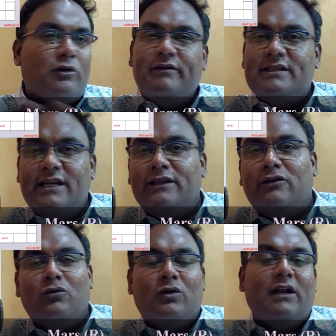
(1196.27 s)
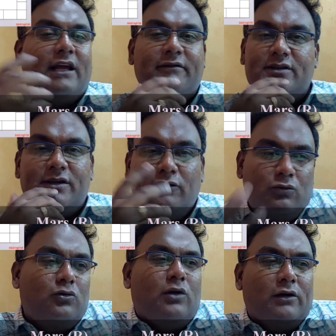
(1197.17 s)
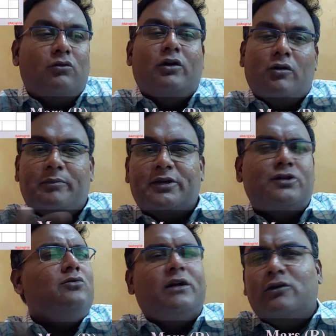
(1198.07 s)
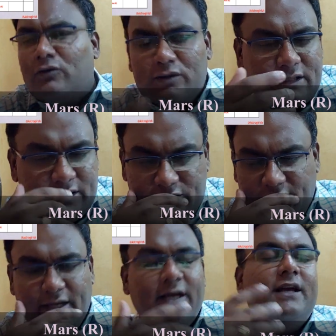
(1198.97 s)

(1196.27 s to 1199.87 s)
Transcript: what we say in the local language. And you undergo an operation, you undergo a surgery.